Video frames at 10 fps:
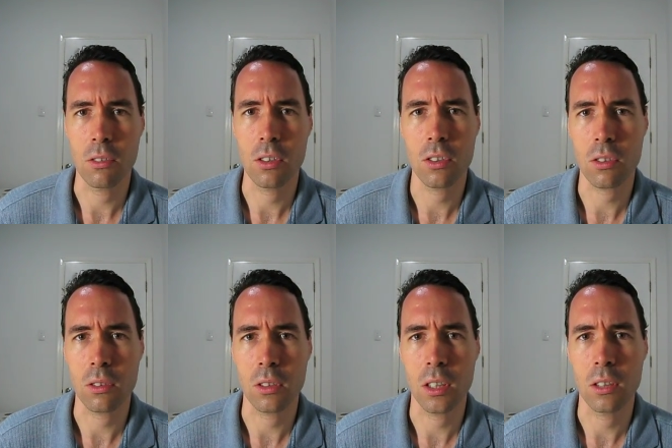You can
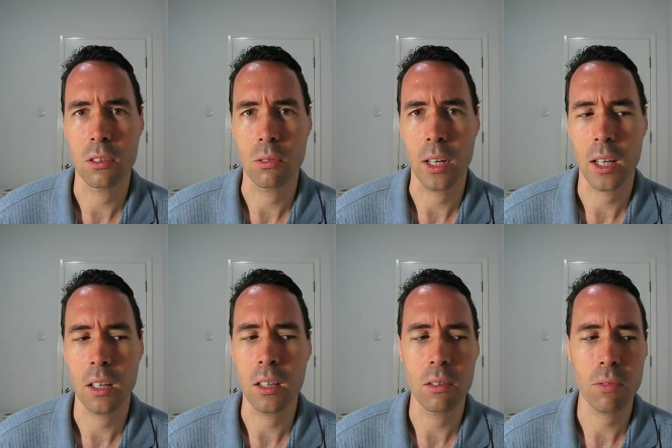certainly do that.
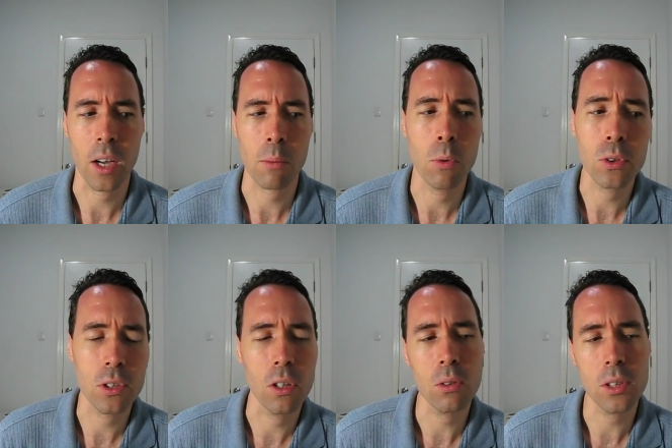And in fact, most of
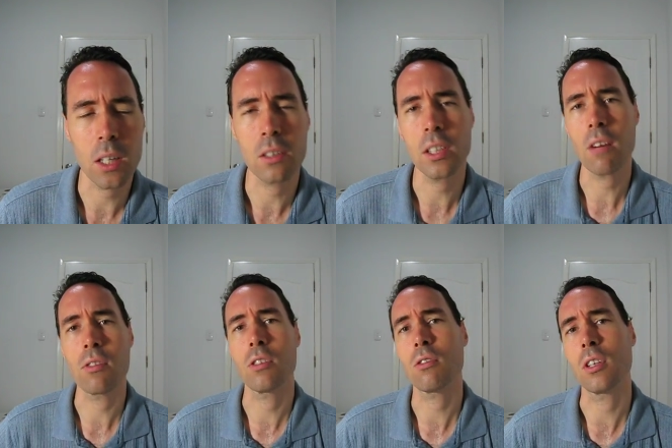the hotels have an
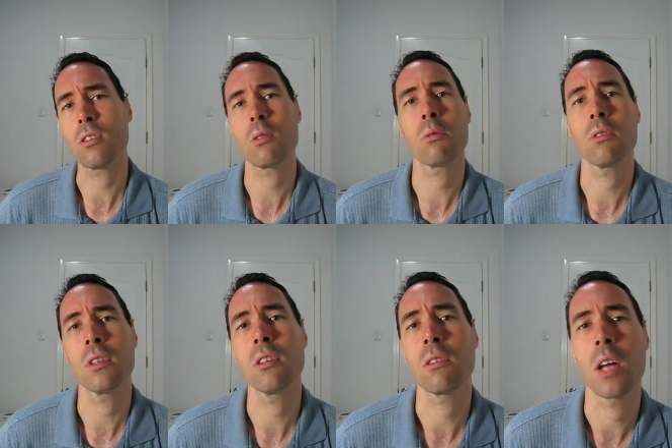internet terminal
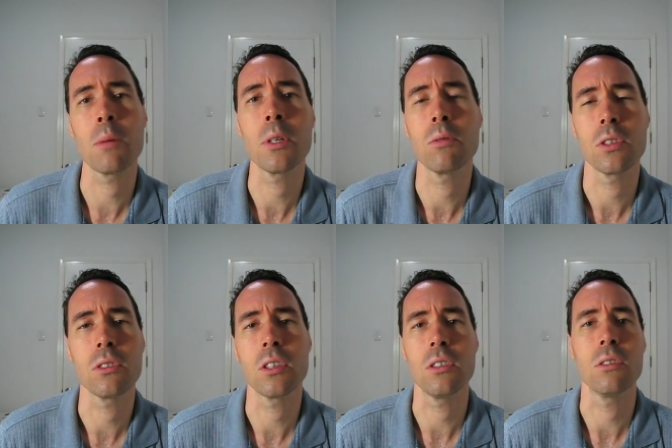in their lobby, which you
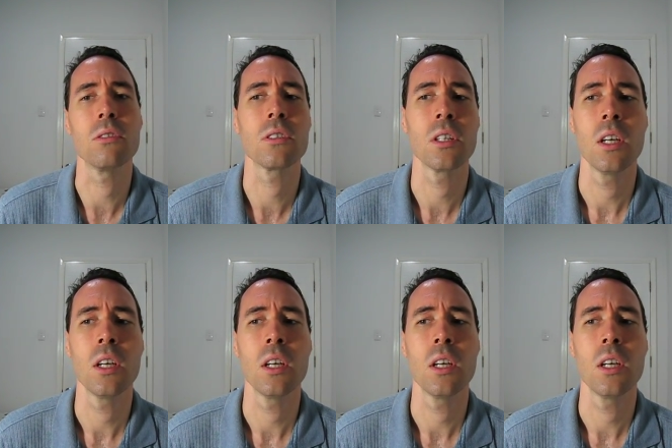can use.